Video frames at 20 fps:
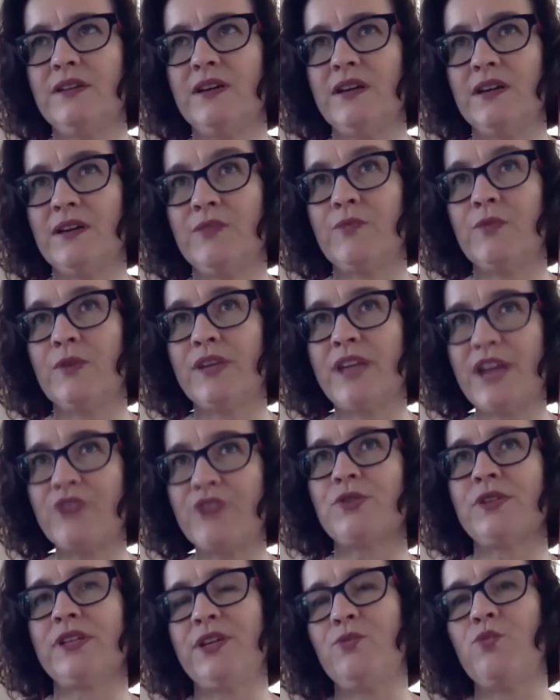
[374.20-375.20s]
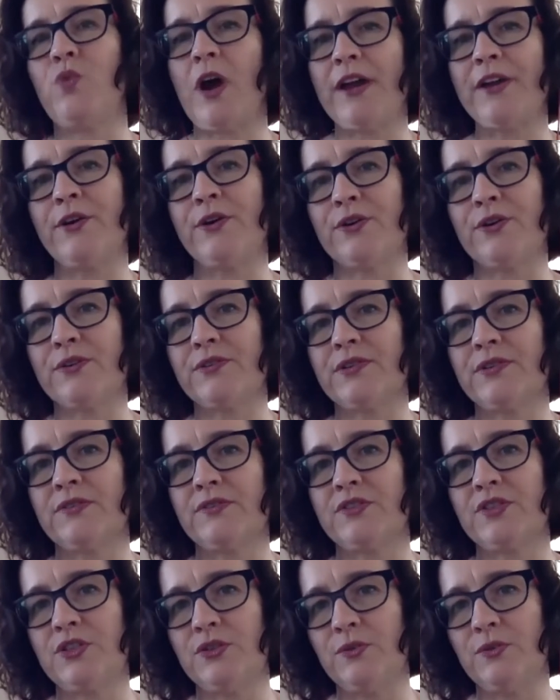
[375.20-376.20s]
we're naturally wired
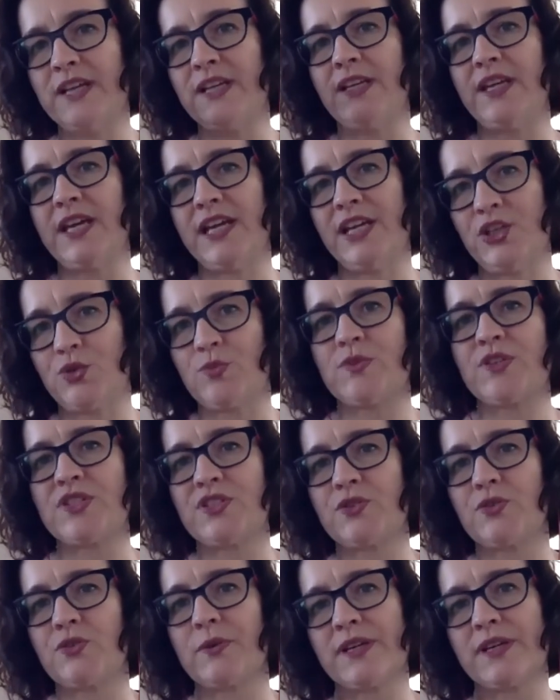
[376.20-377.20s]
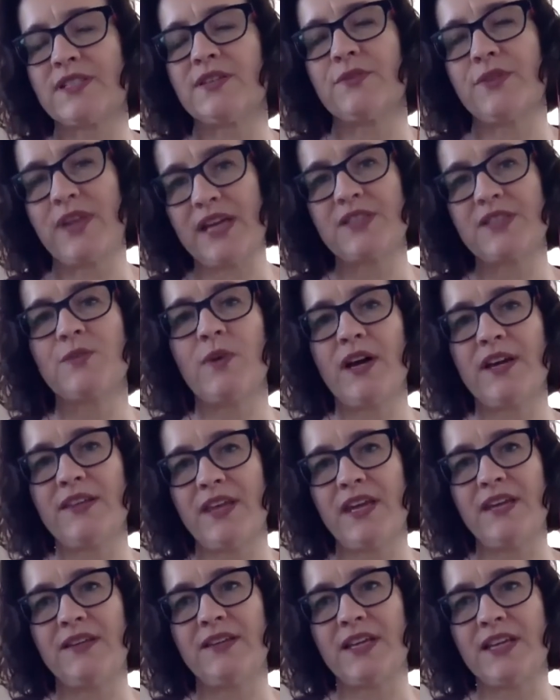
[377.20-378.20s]
to engage with stories. So that's why they
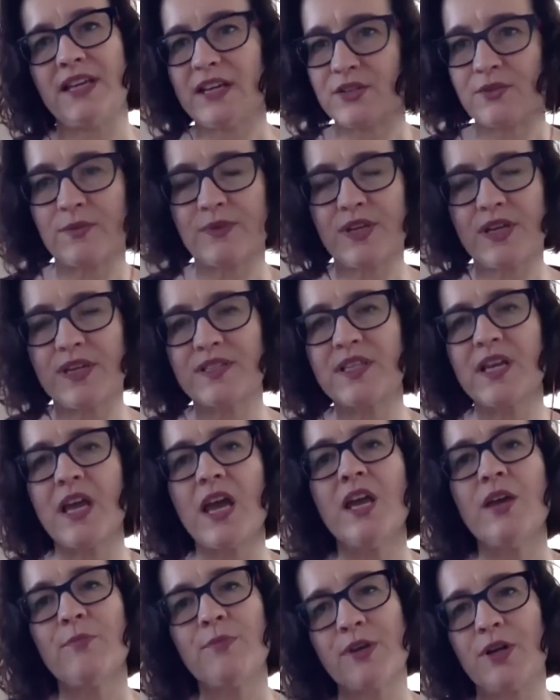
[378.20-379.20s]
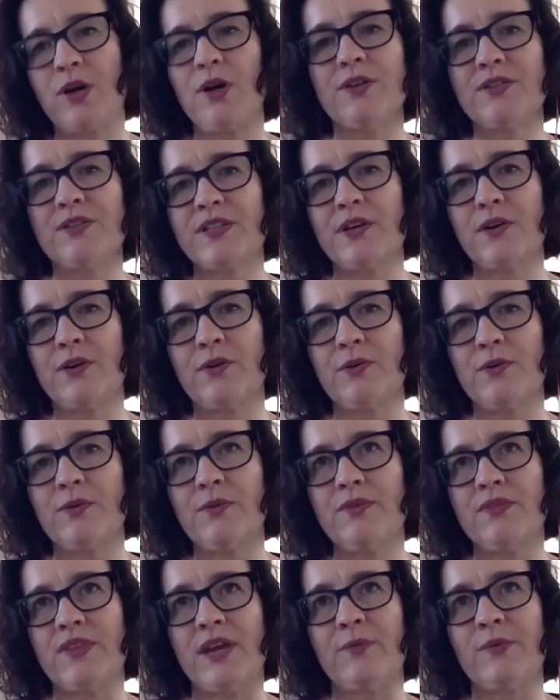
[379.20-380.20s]
connect with us. But also,
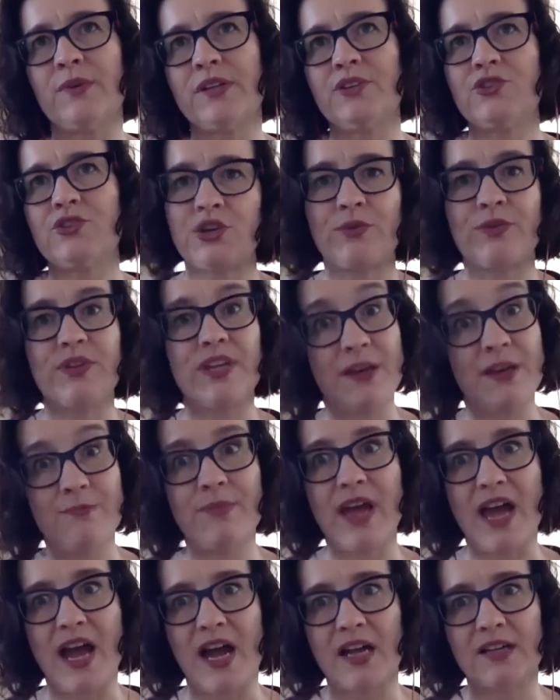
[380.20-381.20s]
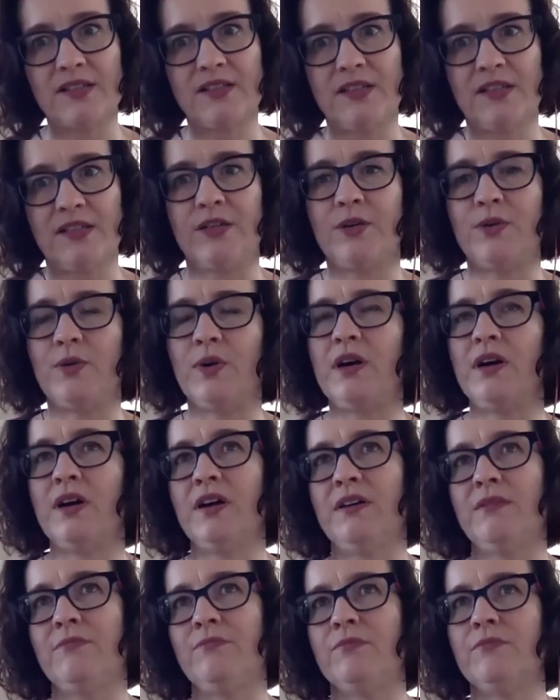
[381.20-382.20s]
they really show the impact.
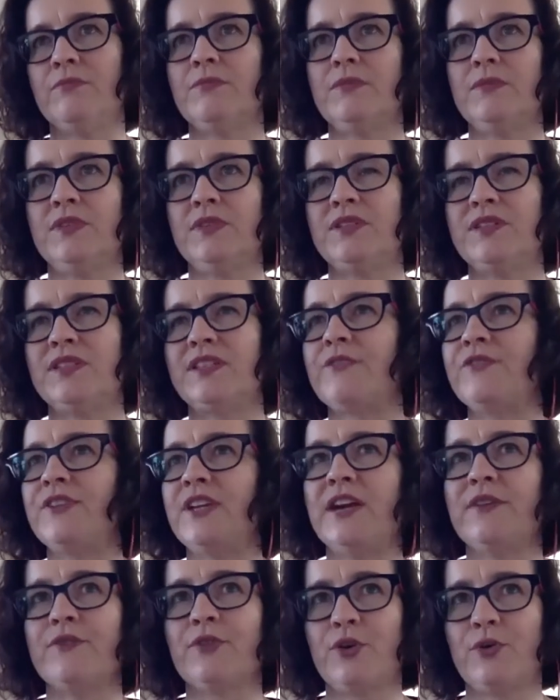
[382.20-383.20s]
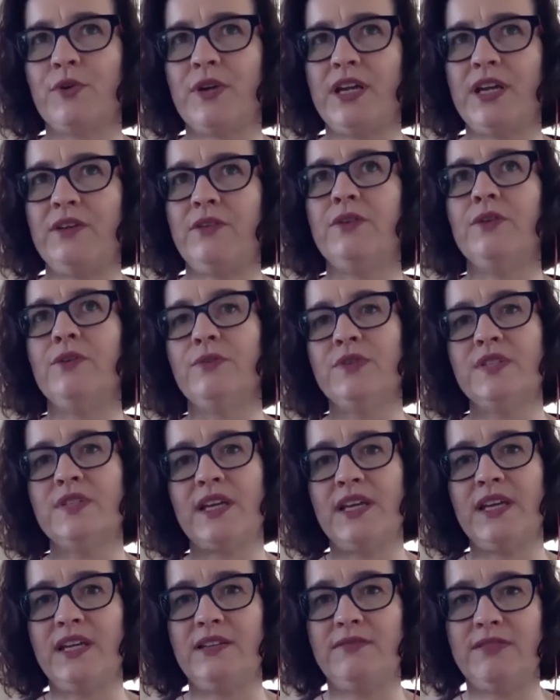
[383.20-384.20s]
Stephanie Evergreen, who's a
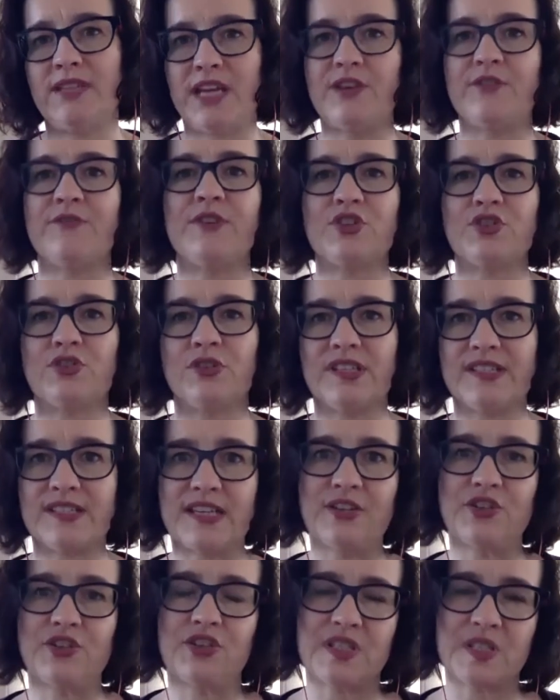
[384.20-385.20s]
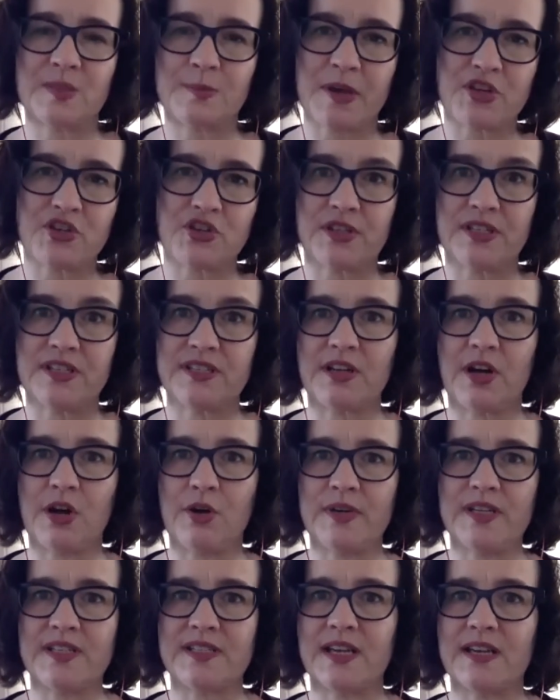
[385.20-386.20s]
data visualization specialist, always
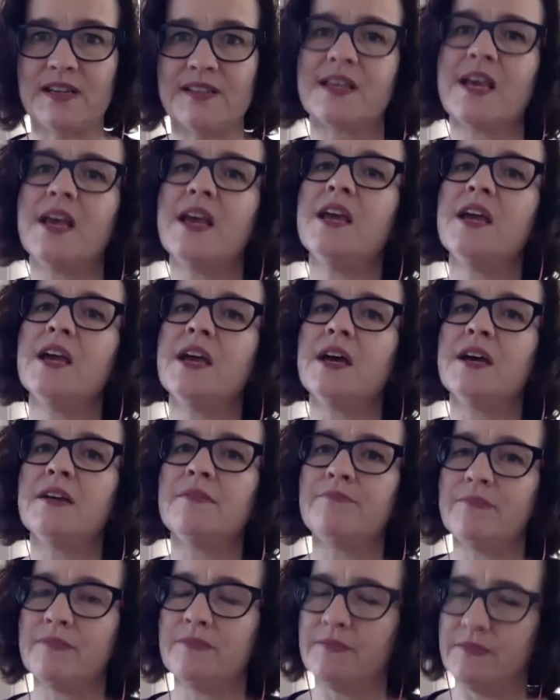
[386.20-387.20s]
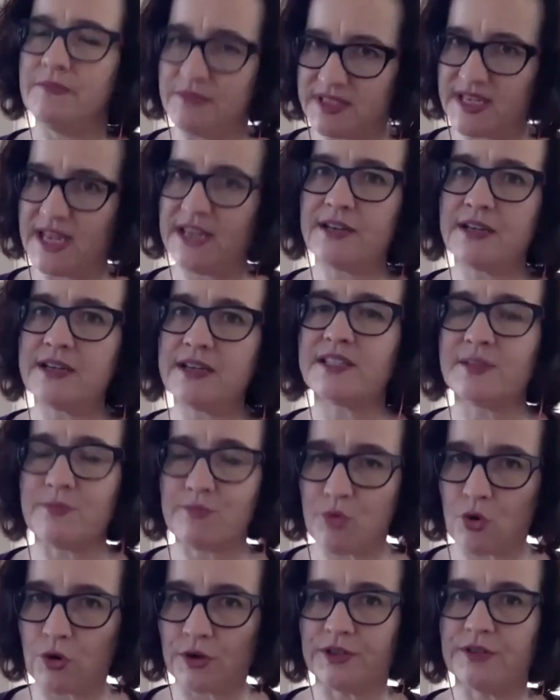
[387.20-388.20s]
says data is
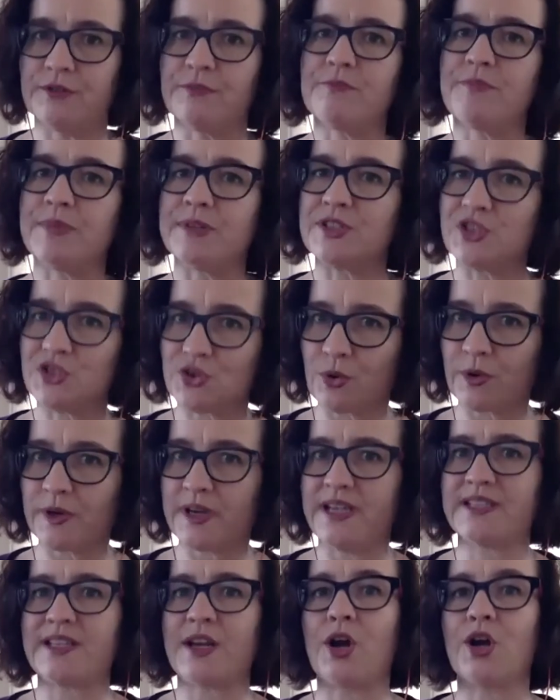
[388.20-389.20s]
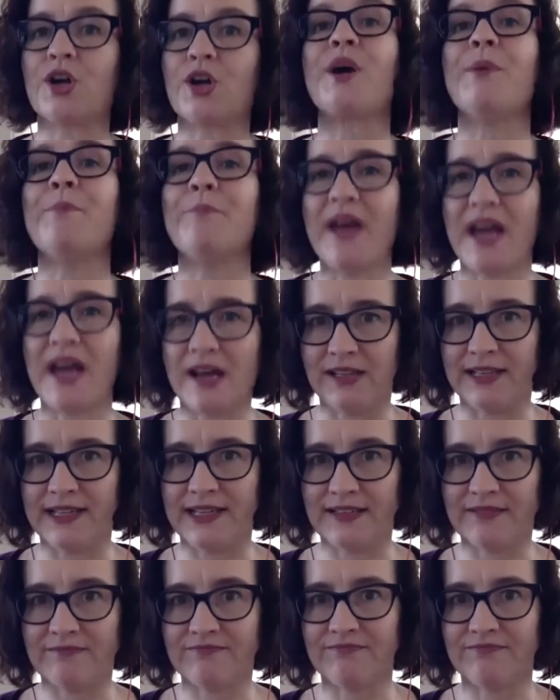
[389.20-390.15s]
important, but stories are compelling.